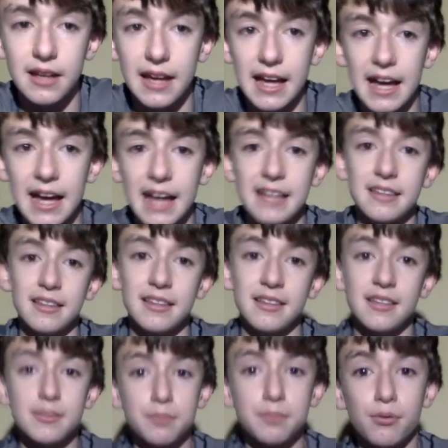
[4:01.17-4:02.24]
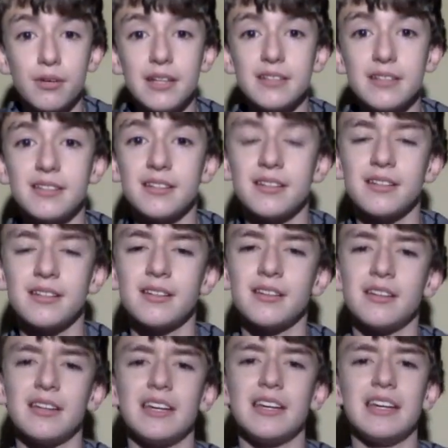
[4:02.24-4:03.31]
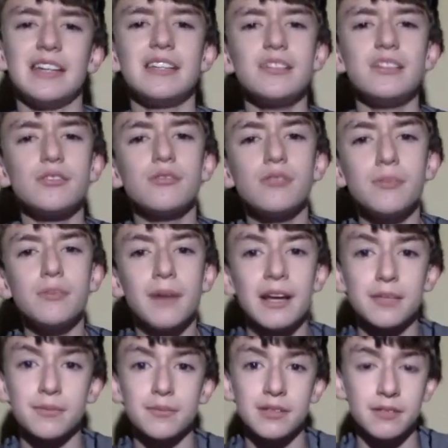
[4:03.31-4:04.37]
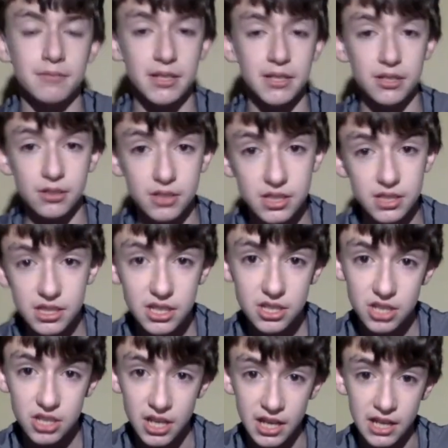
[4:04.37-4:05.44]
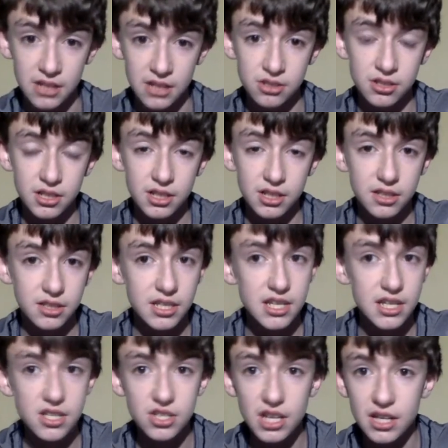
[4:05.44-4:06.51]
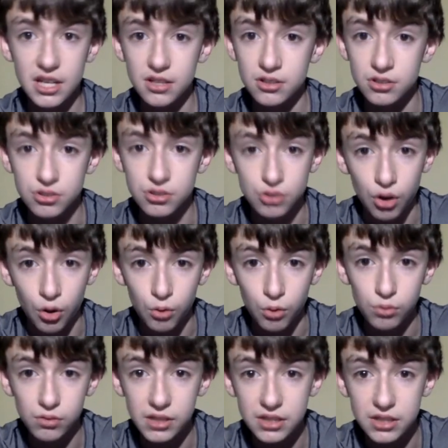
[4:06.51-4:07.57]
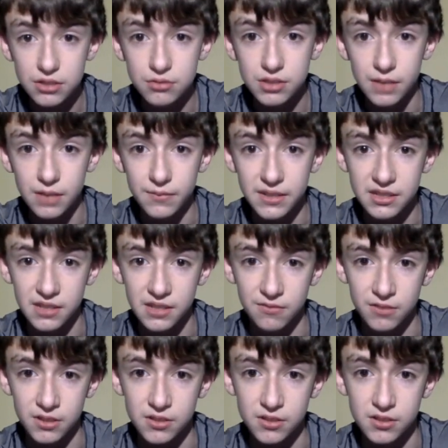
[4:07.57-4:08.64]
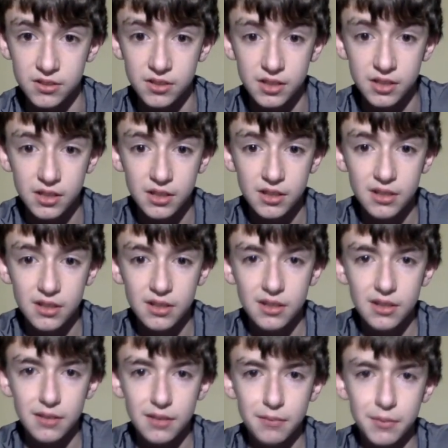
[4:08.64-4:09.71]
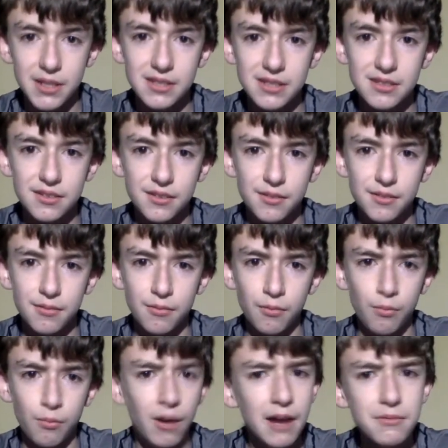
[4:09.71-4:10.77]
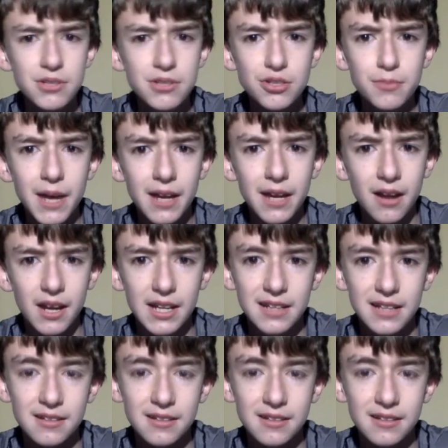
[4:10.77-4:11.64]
at this point. It is totally possible that we could see a change. Dian Sheng could totally do something different. But why would you bet on it?